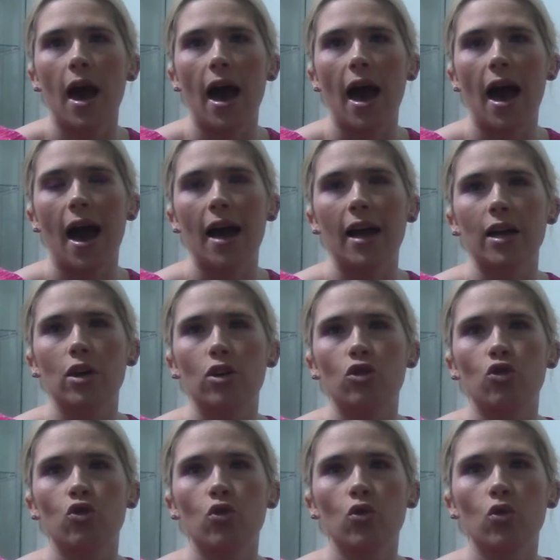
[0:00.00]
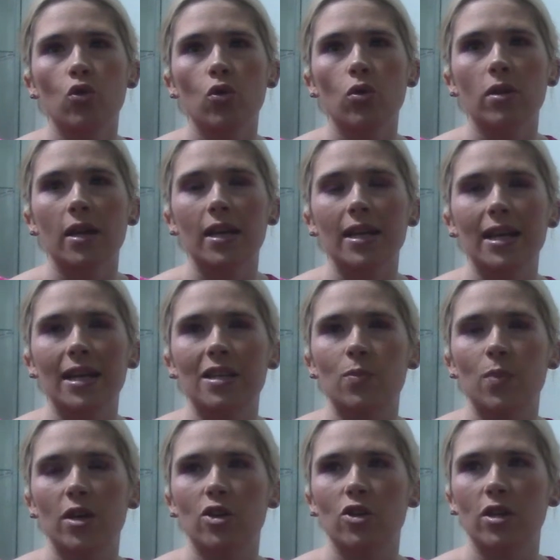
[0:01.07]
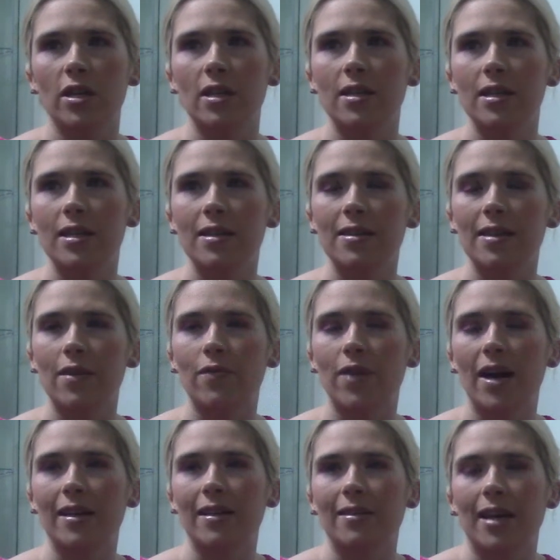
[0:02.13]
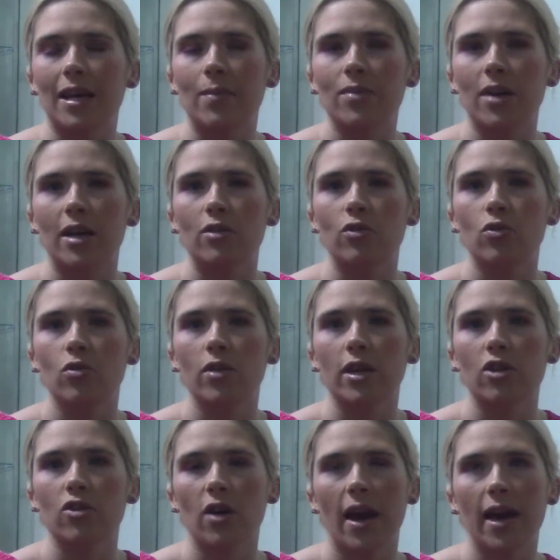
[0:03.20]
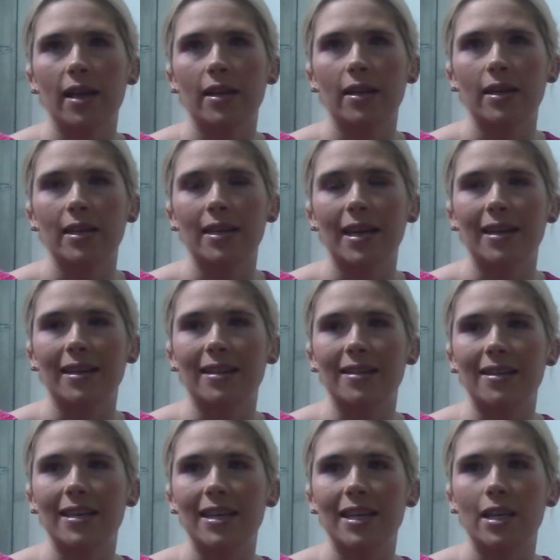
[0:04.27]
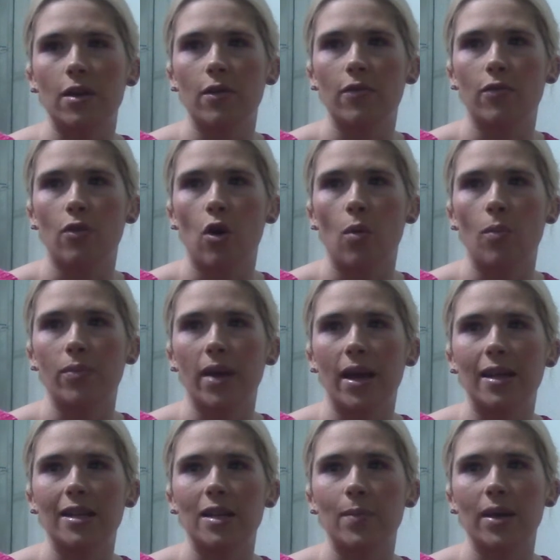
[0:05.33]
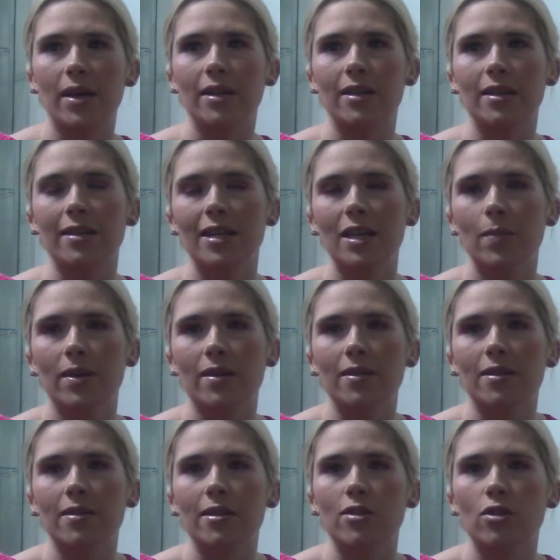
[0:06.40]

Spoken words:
I do like, especially in these virus times, I do like trying getting tea from independent tea businesses.